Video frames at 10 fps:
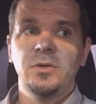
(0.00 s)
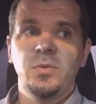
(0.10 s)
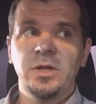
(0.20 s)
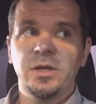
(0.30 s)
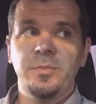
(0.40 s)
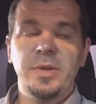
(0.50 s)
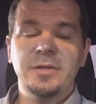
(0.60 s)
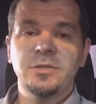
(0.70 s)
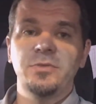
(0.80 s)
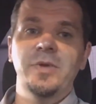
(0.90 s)
When I got
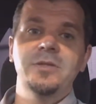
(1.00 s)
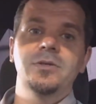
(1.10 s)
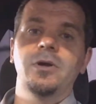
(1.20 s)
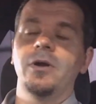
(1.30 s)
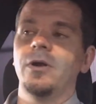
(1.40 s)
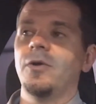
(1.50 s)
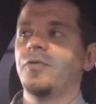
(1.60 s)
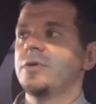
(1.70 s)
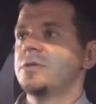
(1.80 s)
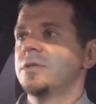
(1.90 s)
back to the rent-a-car
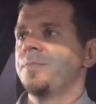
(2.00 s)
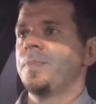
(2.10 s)
office,